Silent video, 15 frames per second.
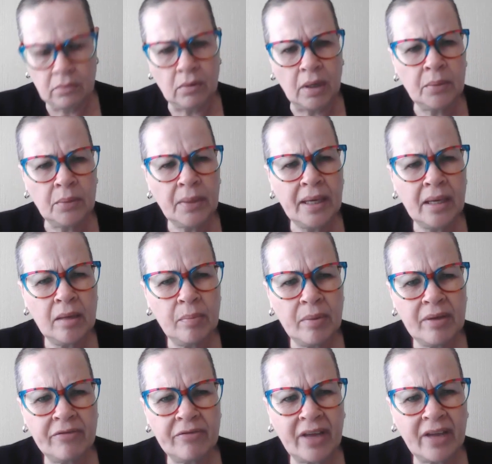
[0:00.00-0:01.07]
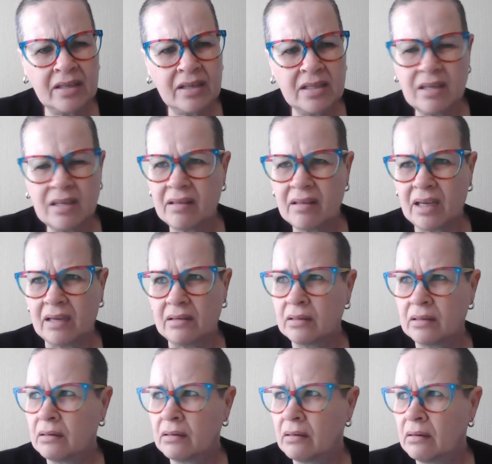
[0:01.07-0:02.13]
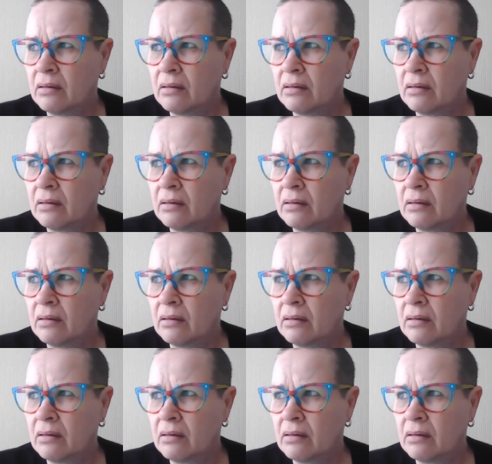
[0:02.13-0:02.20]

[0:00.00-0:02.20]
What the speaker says: Why are we keeping fancy things?